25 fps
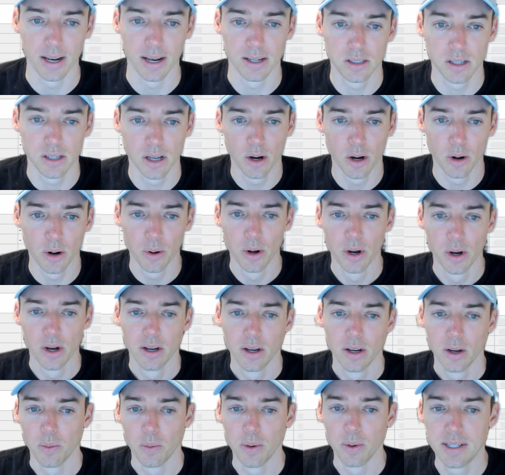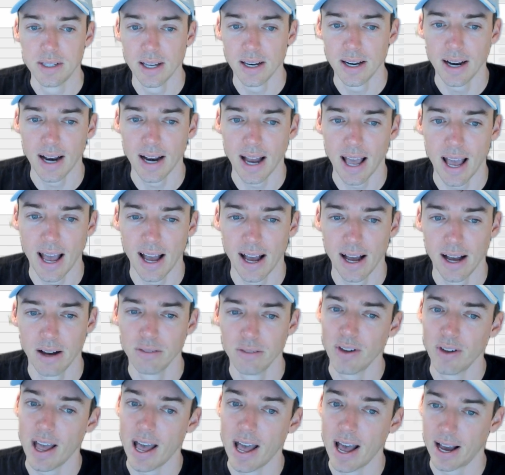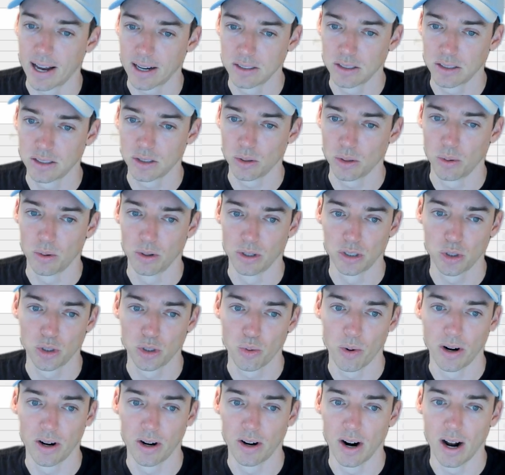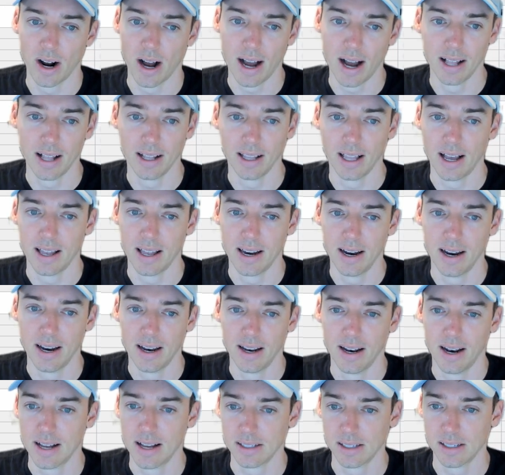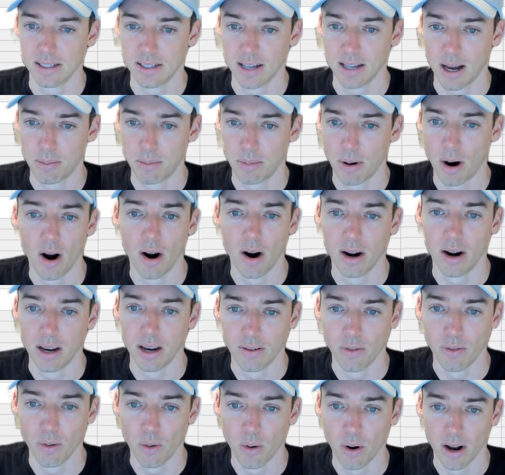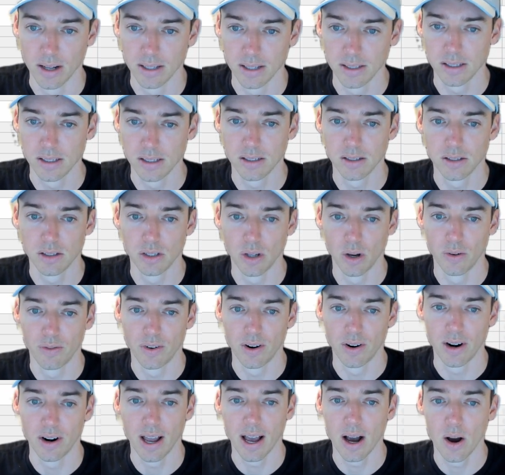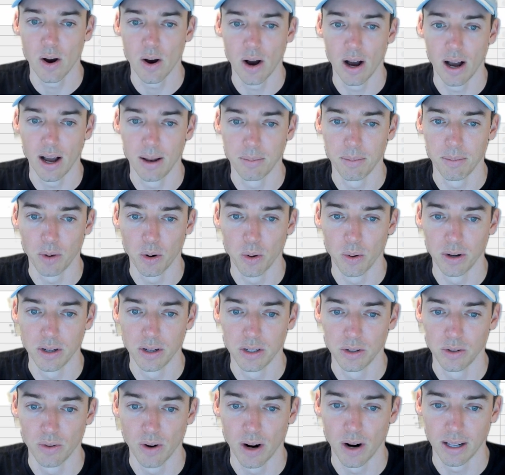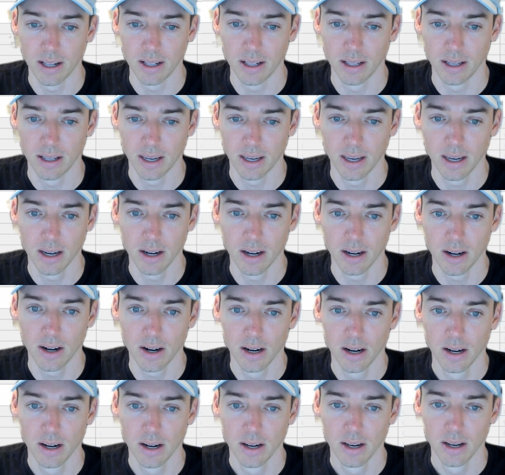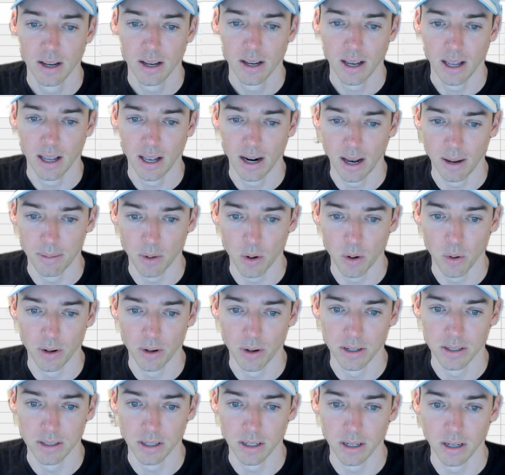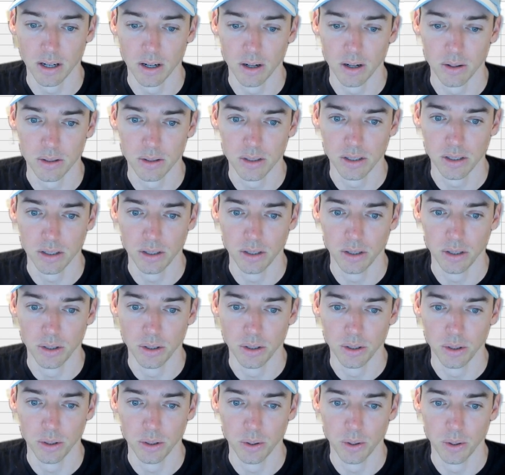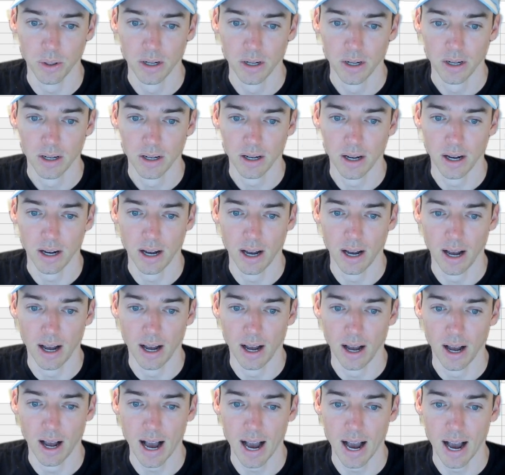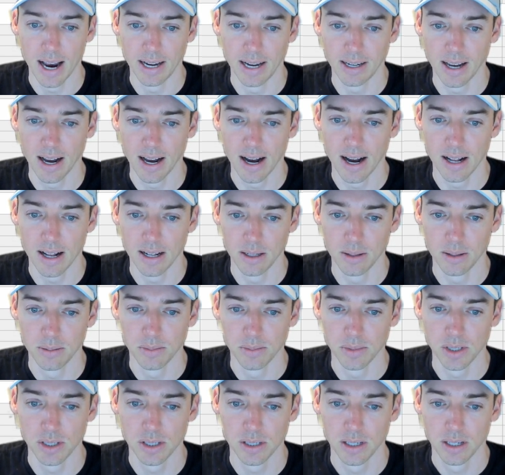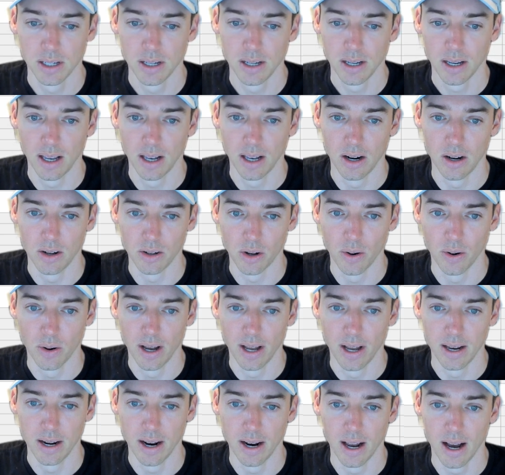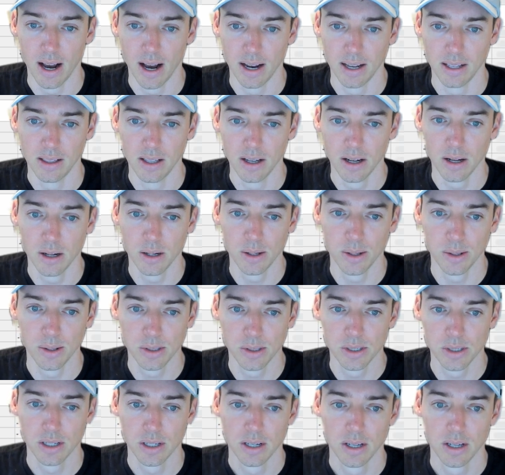so we didn't have X or Twitter highlighted as a top priority for us. So for now, I'm going to right click here and I'm going to go to hide columns and I'll go ahead and hide those.